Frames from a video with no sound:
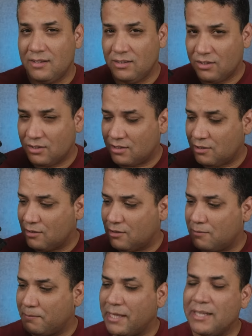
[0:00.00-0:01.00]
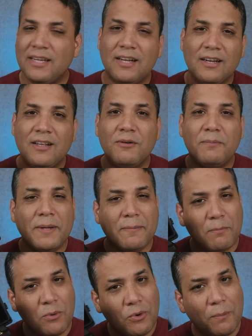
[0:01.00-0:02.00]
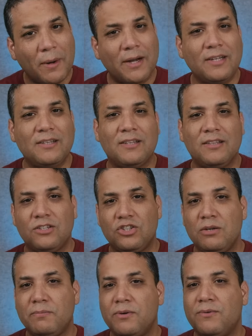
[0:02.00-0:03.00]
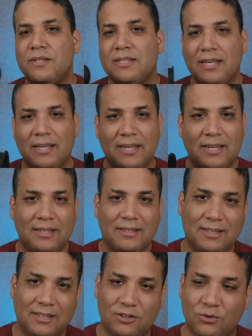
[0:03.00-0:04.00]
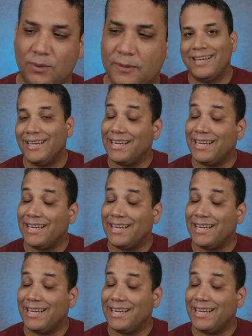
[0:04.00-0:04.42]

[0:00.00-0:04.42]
just spending a little bit more money than the cheaper ones and getting this one.